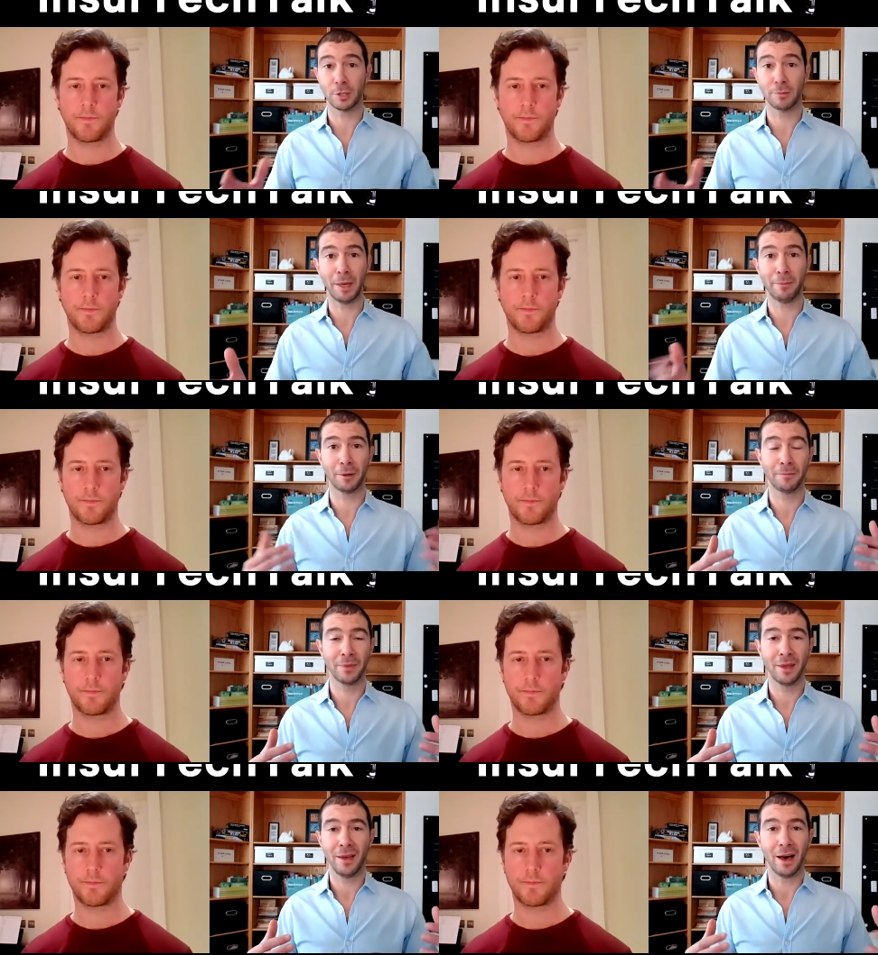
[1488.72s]
Speaker 1: people
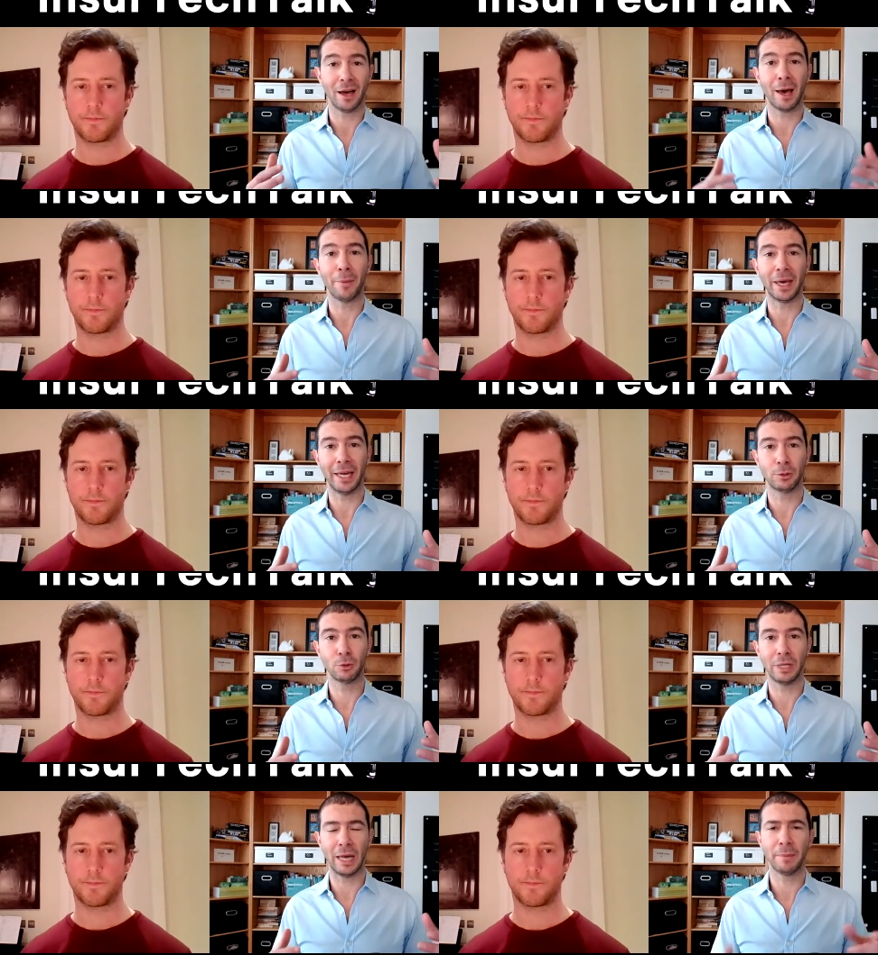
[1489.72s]
are coming
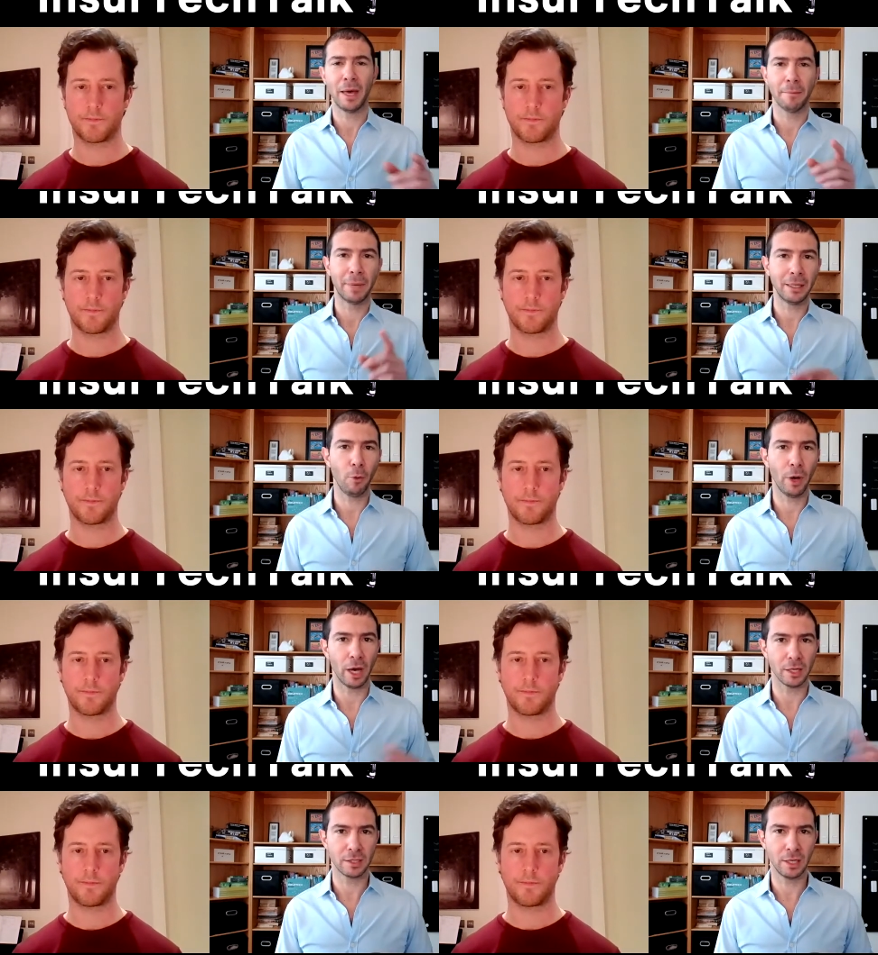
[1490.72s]
into the lab. By the way,
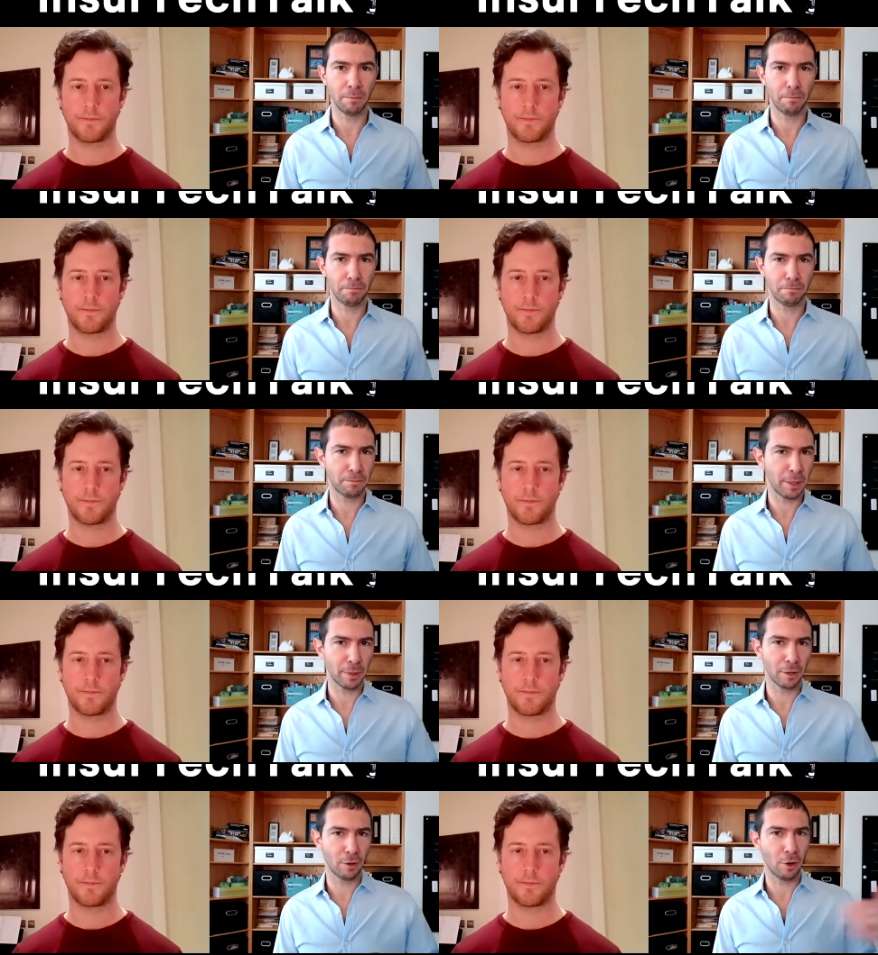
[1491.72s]
are still
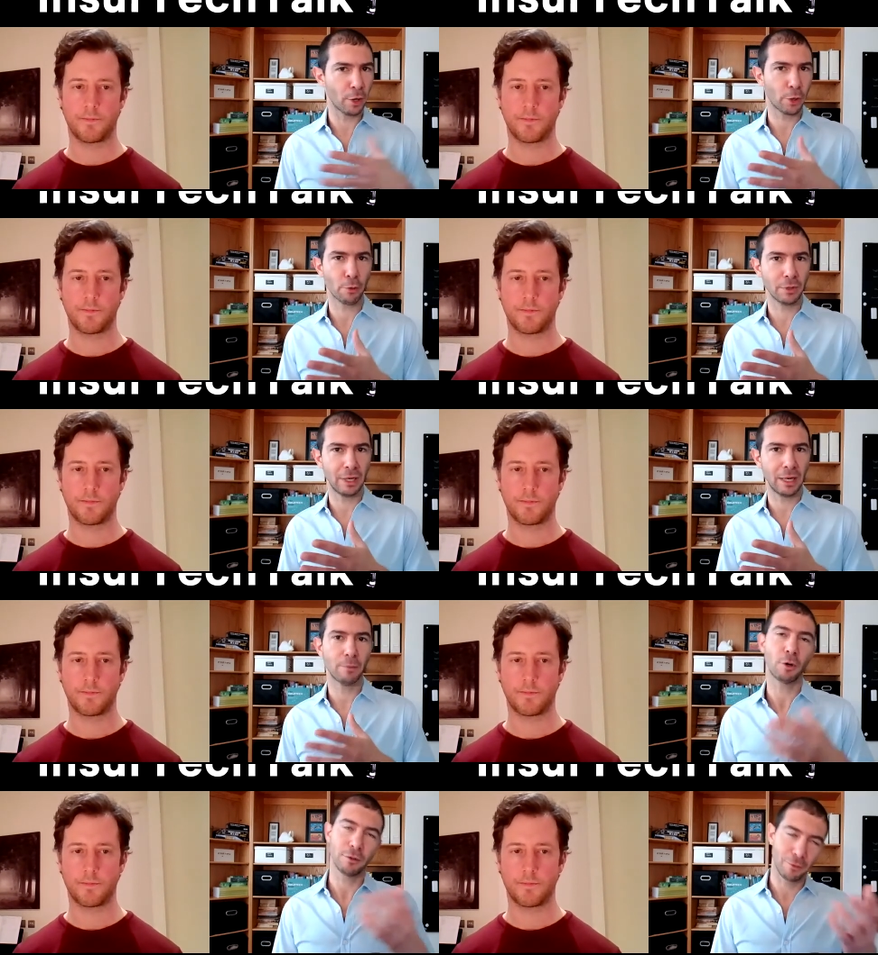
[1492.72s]
people going through the
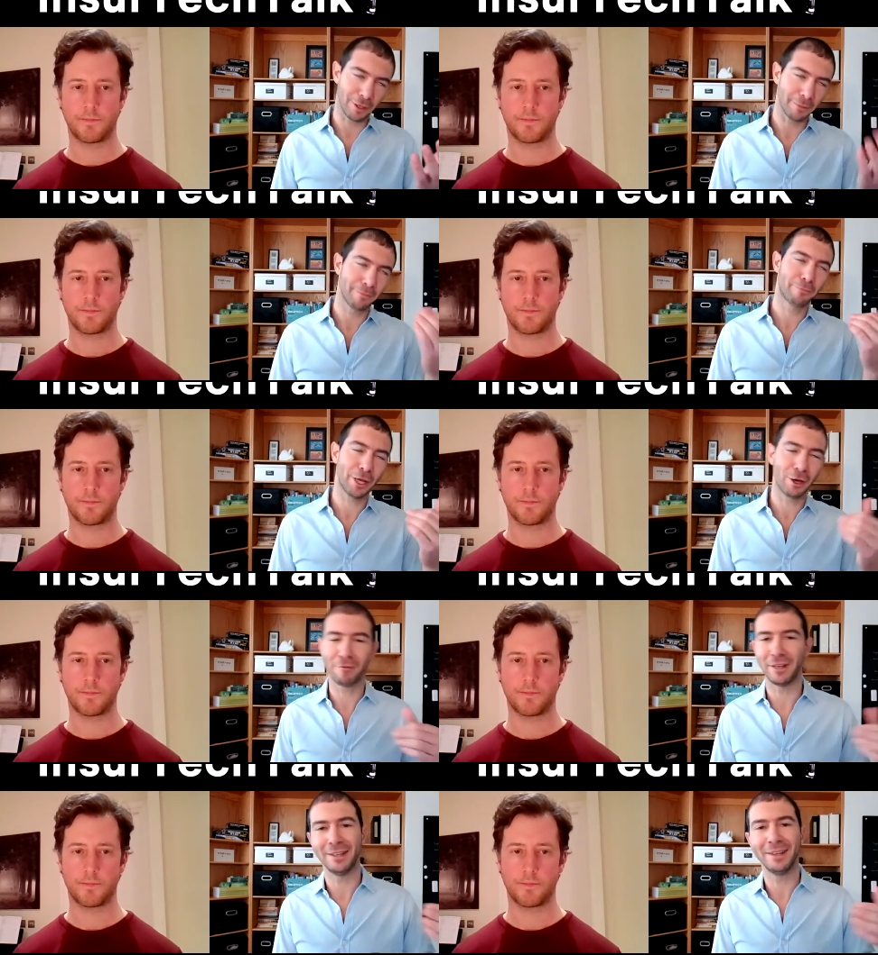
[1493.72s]
lab or well
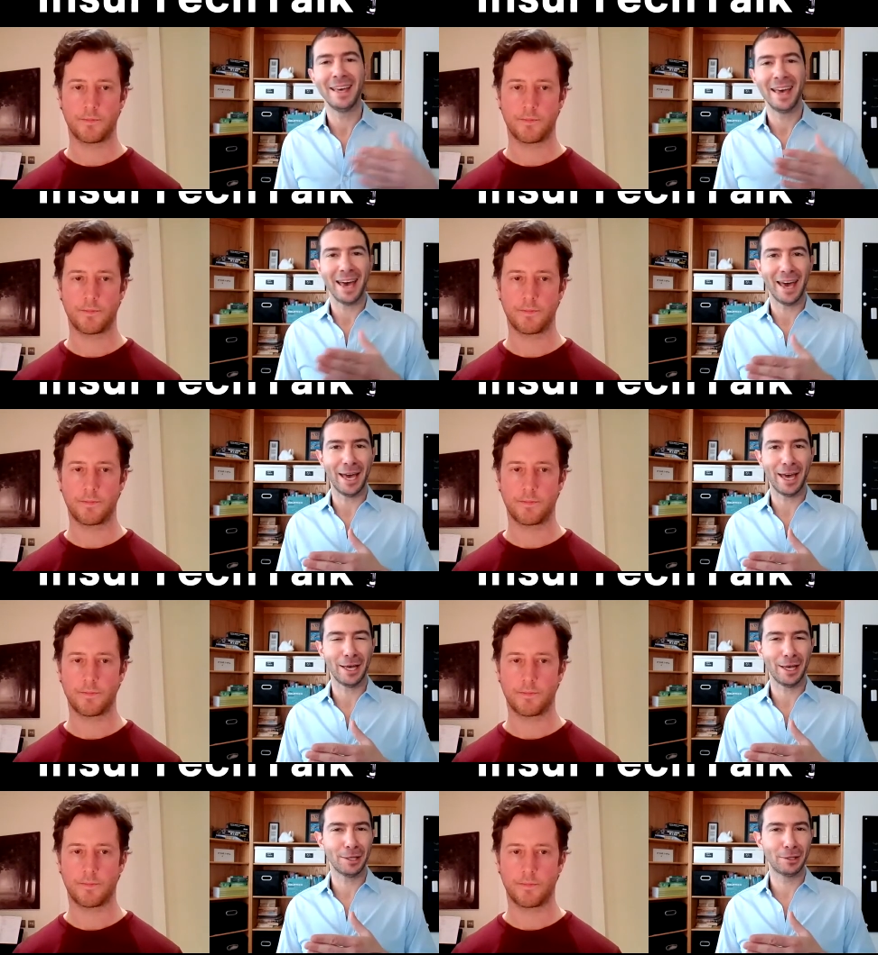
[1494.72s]
pre-COVID
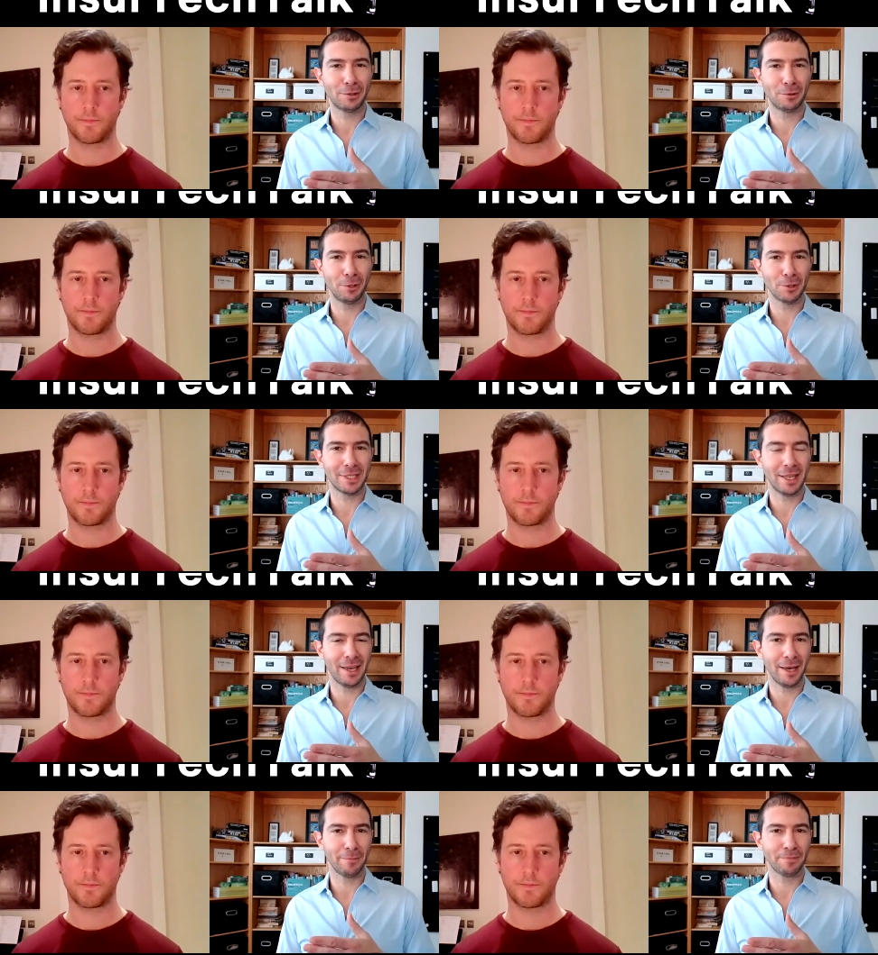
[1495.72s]
uh, to use
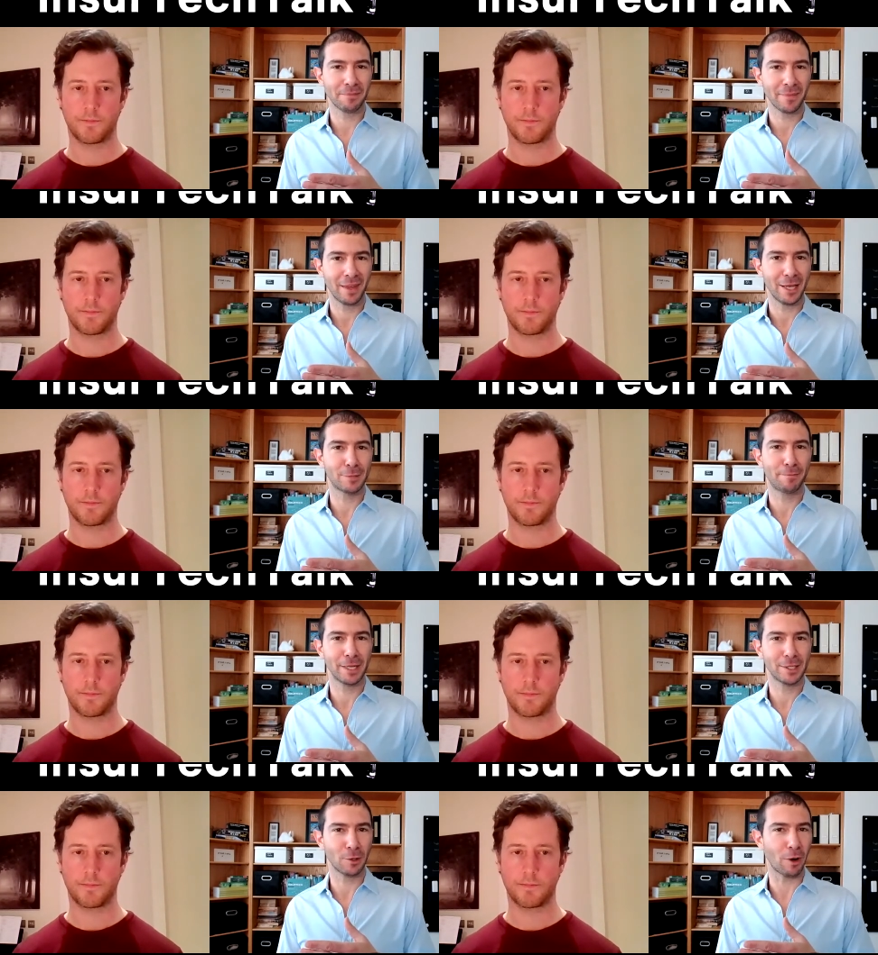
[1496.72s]
the um,
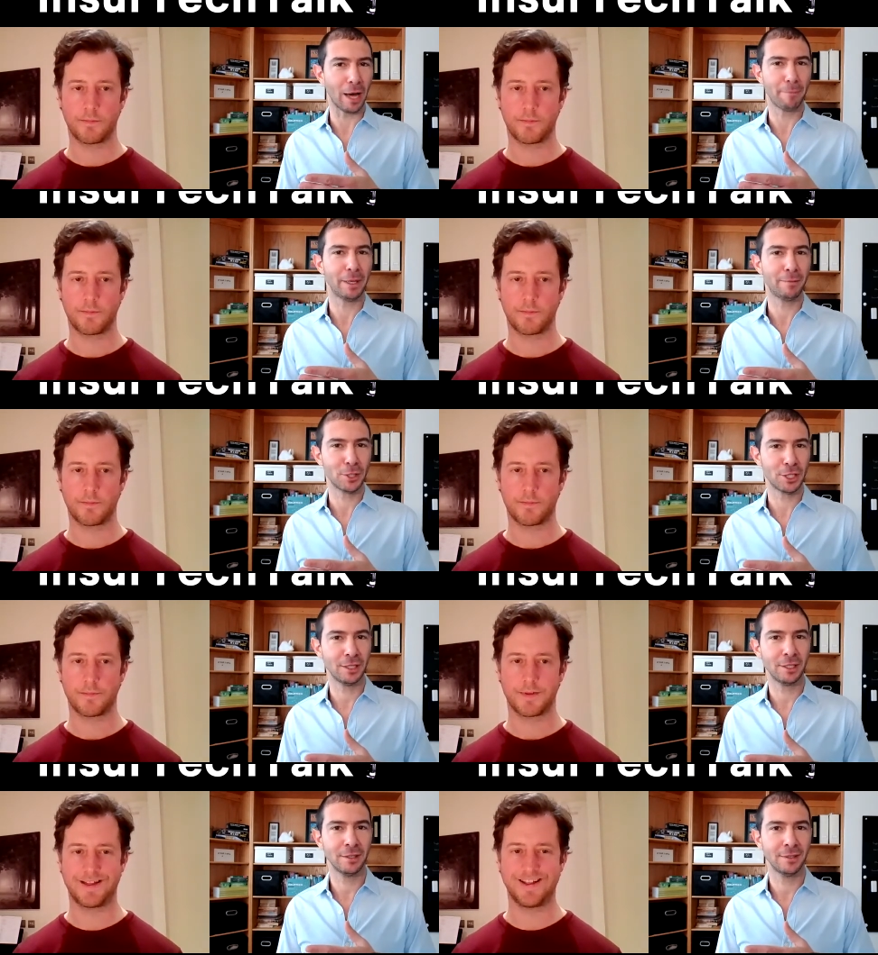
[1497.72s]
espresso iPad
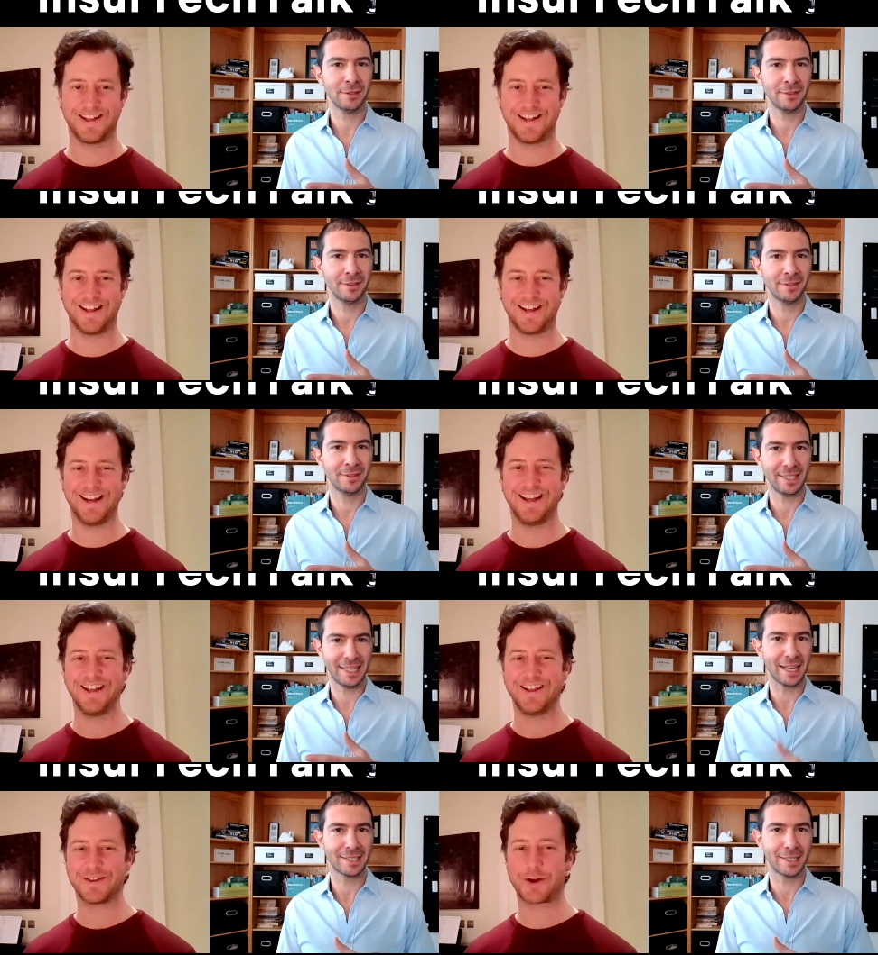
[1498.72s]
machine? Yeah,
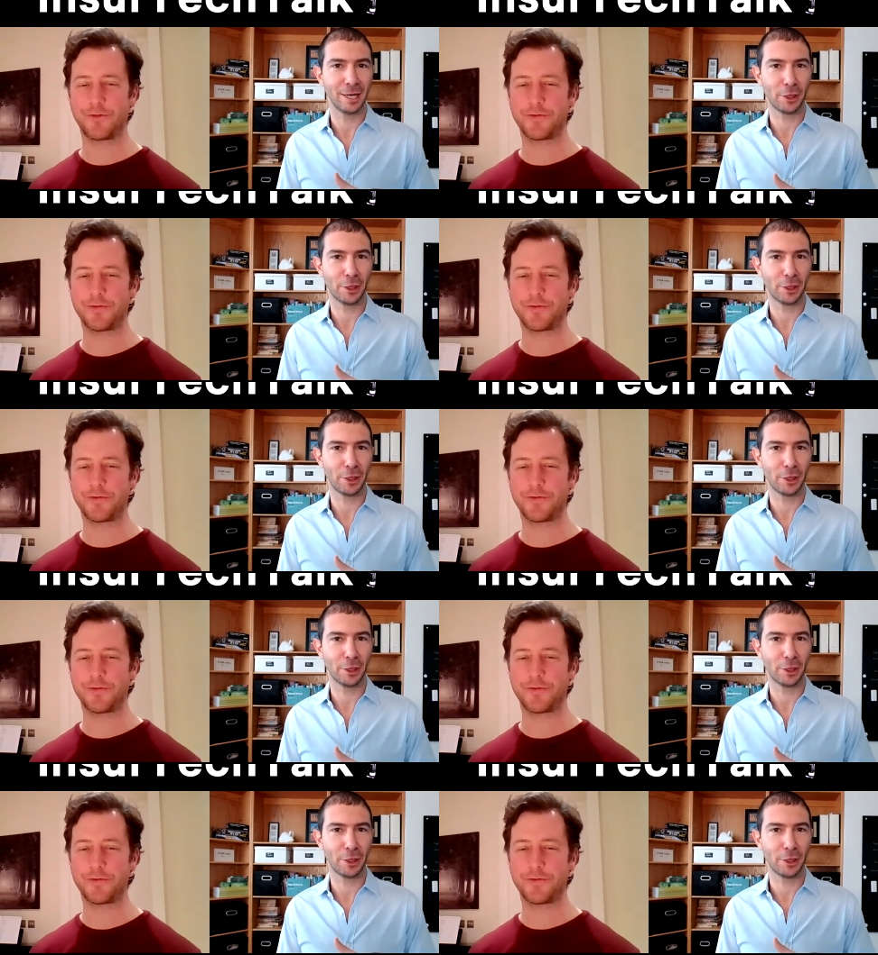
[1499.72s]
that's the